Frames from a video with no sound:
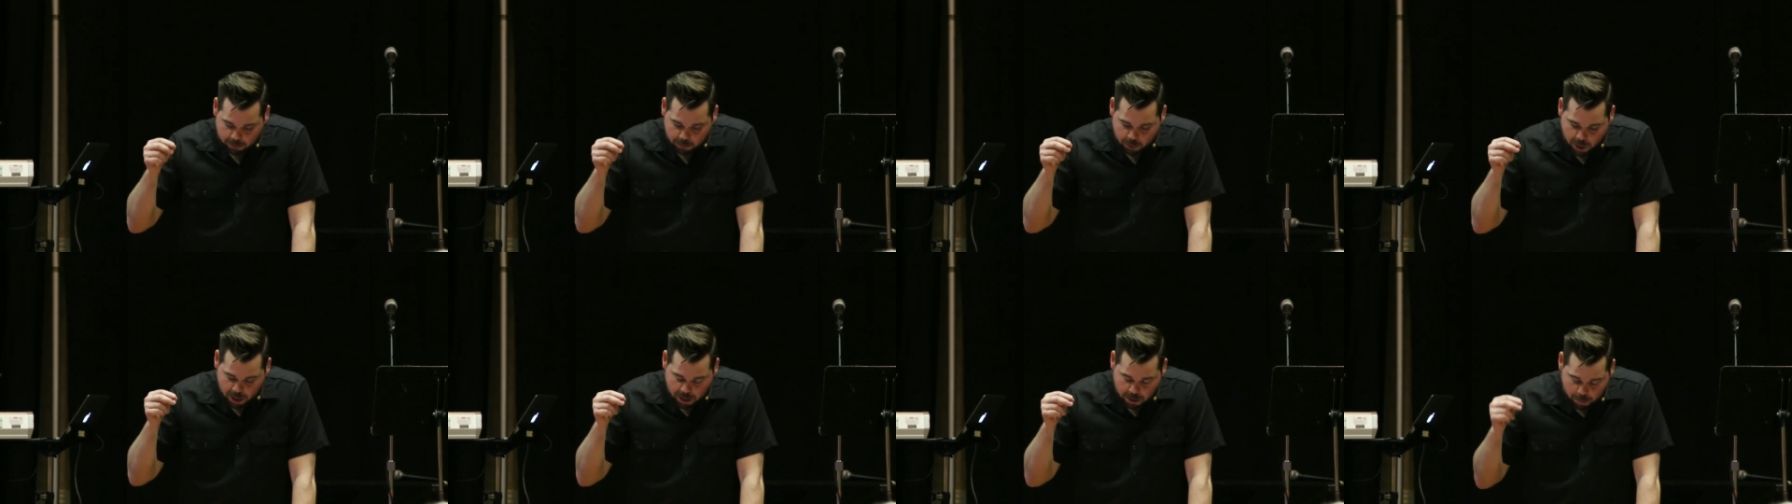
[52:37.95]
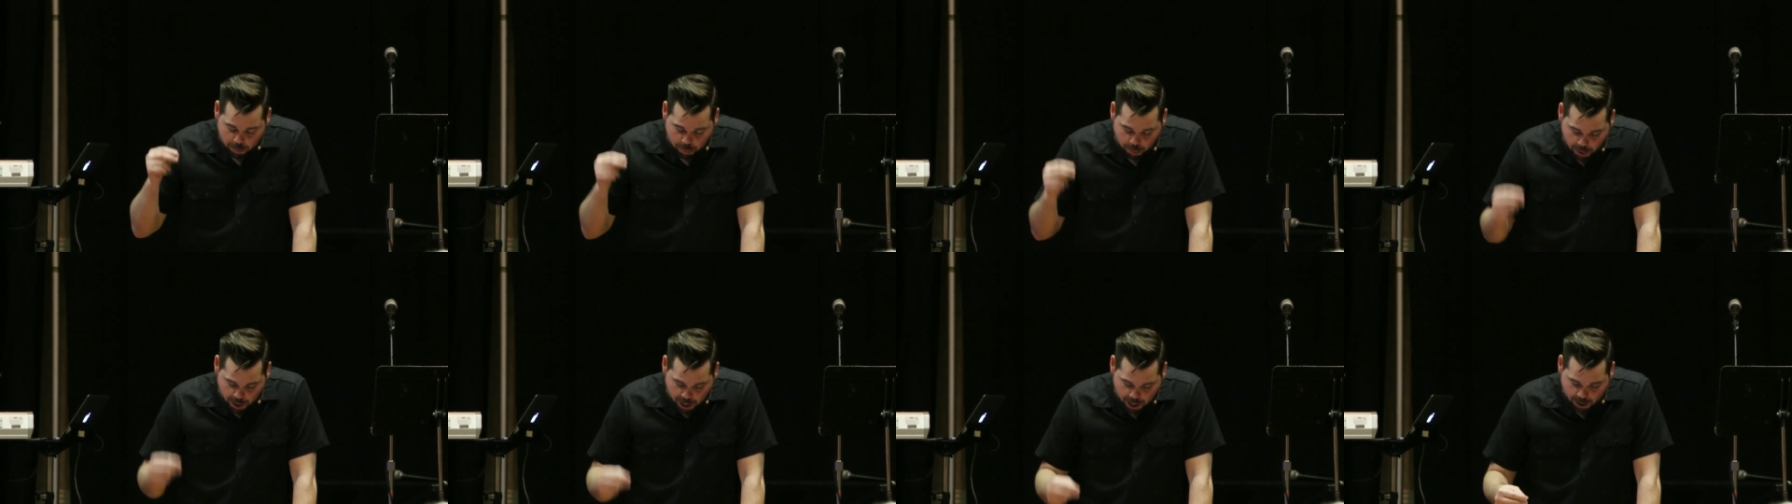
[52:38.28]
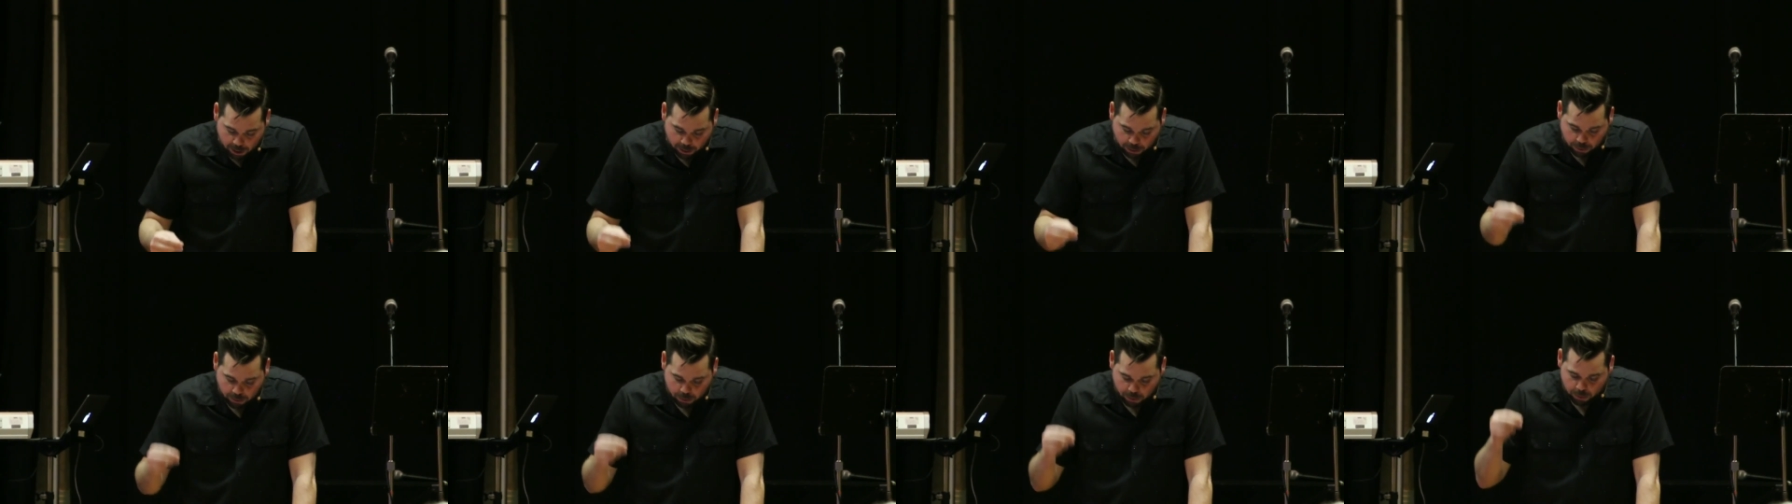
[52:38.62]
I'm trying to
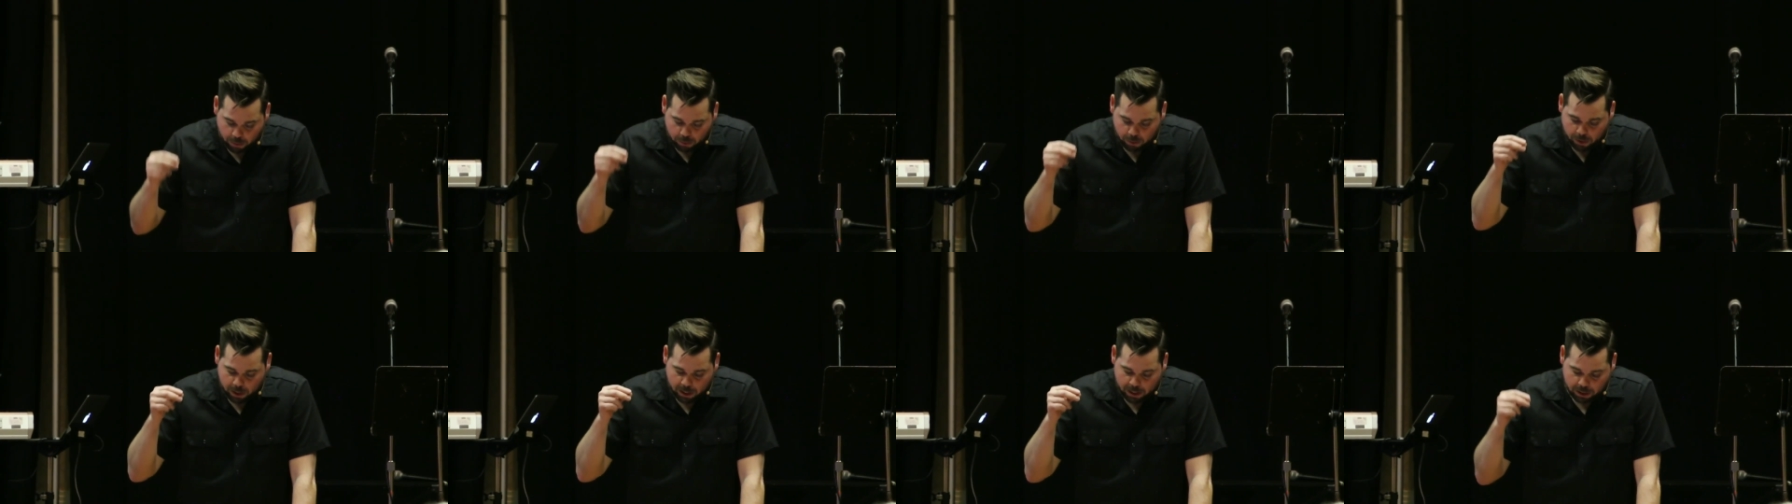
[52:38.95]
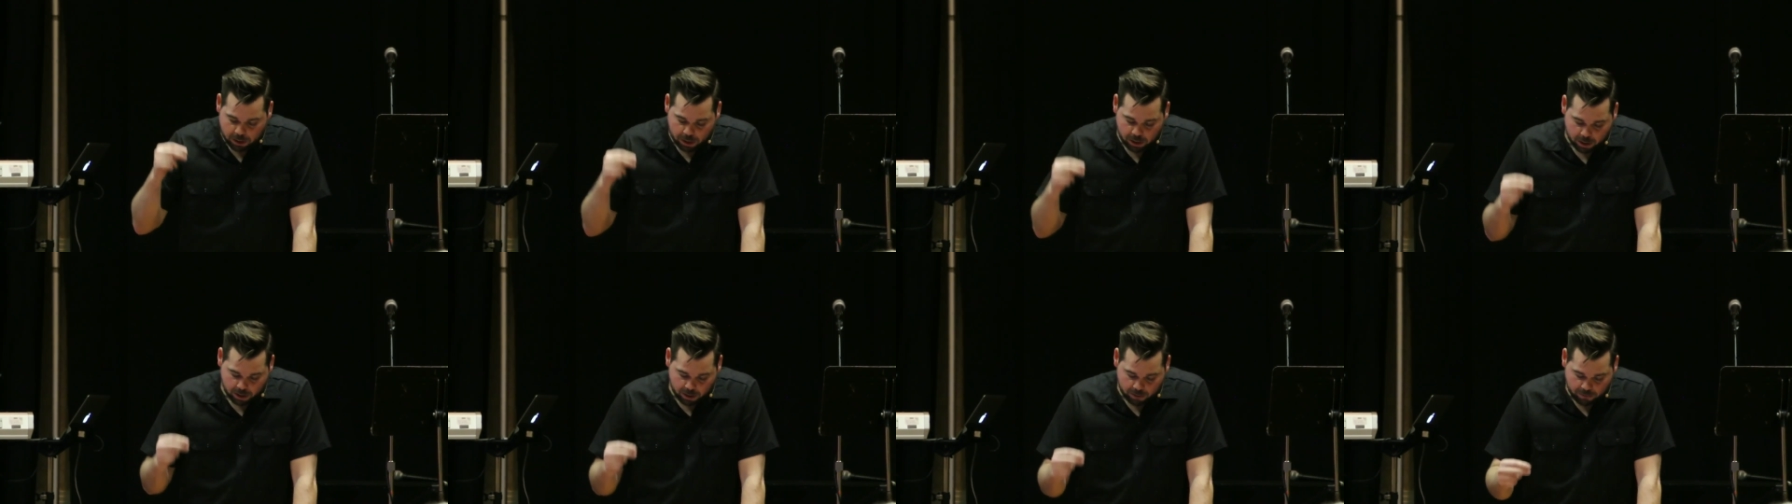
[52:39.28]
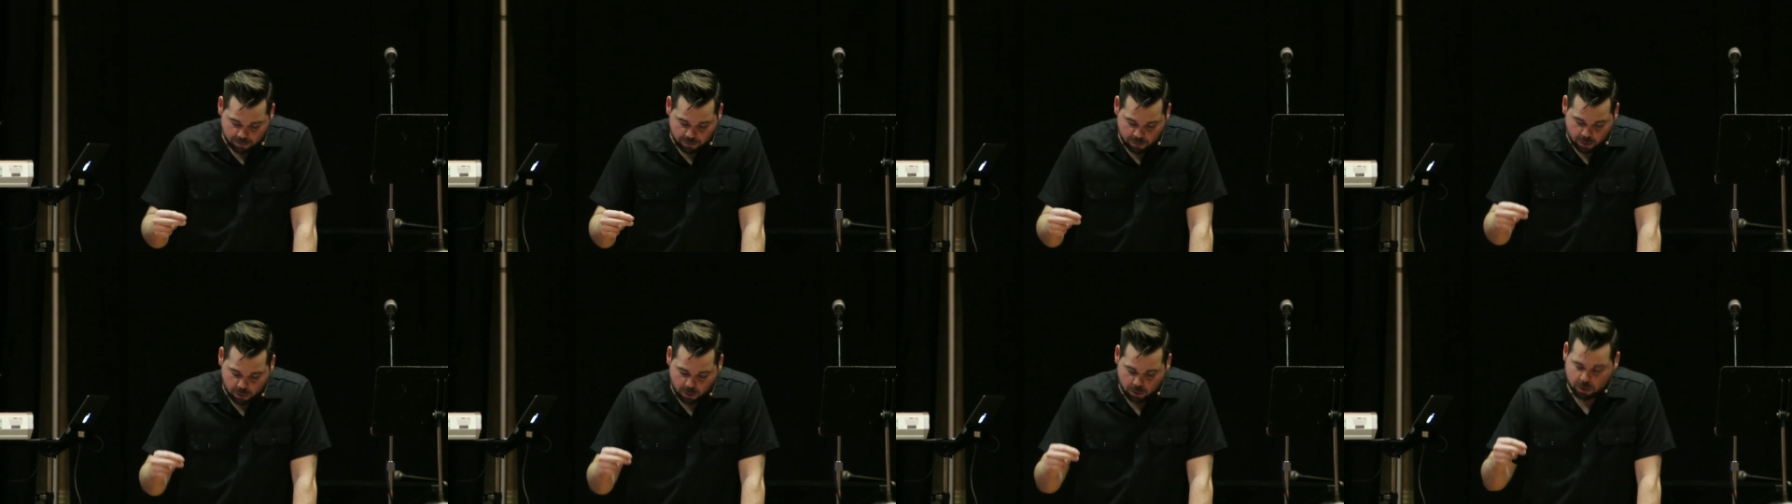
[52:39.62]
break through into the
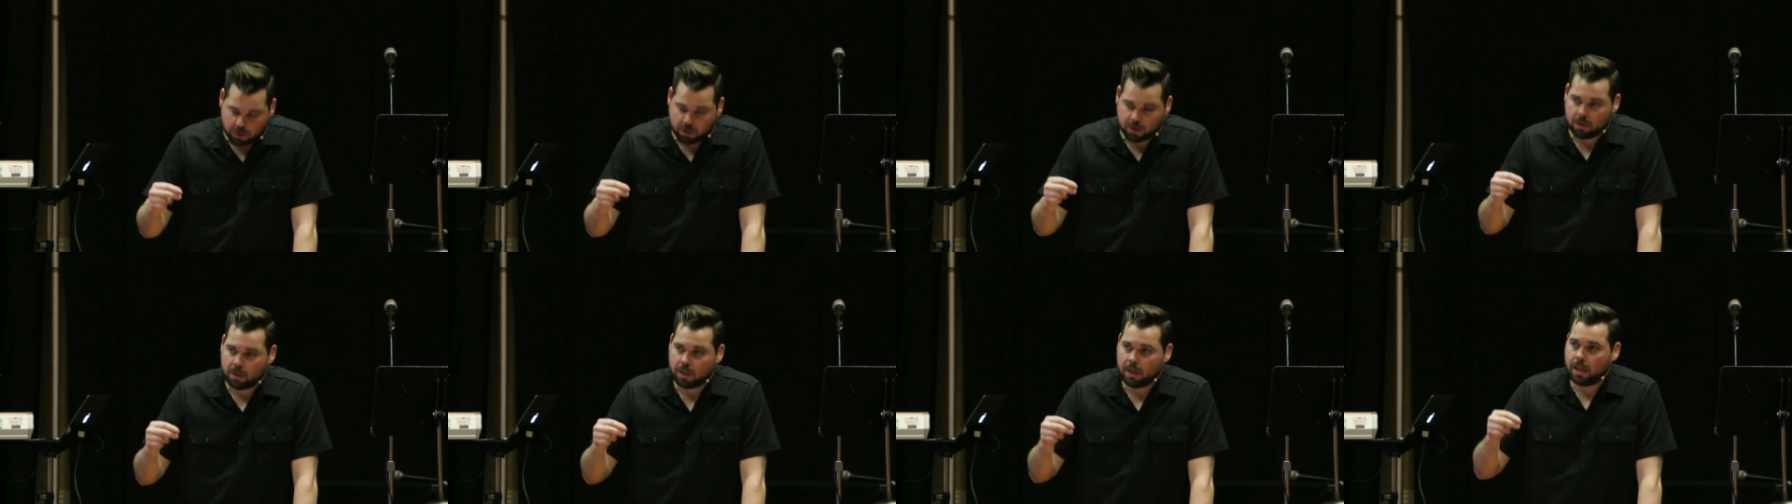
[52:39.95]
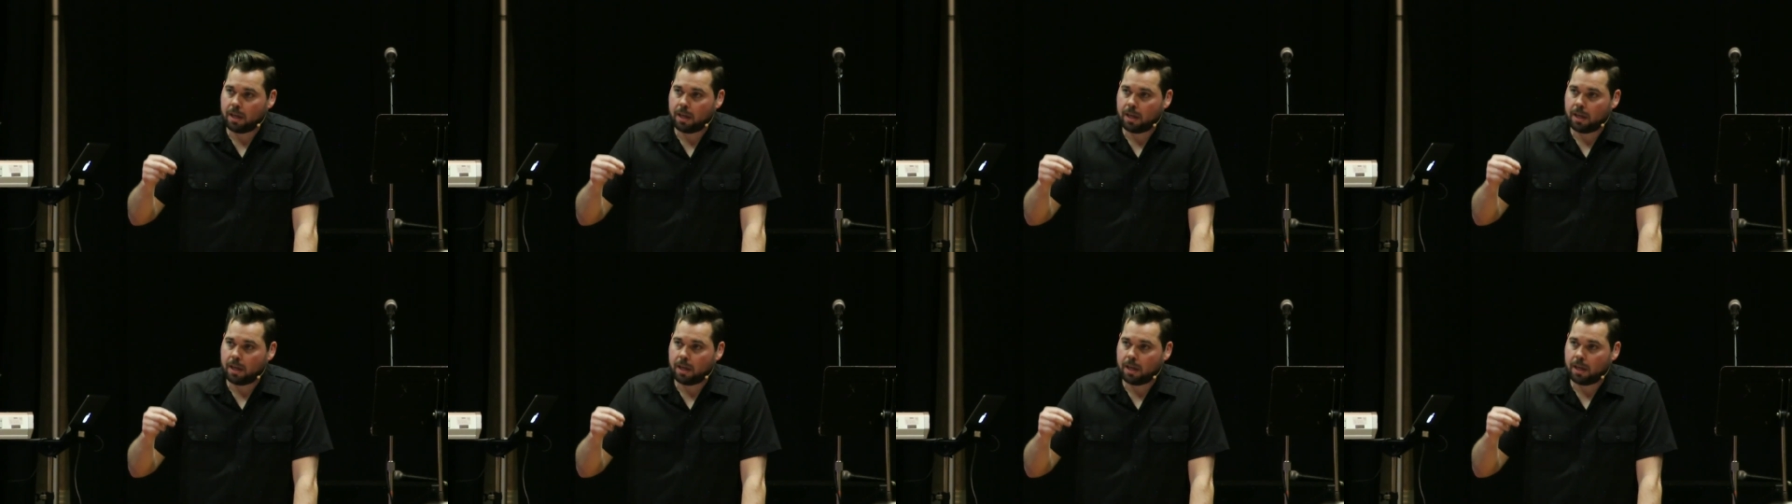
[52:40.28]
confusion.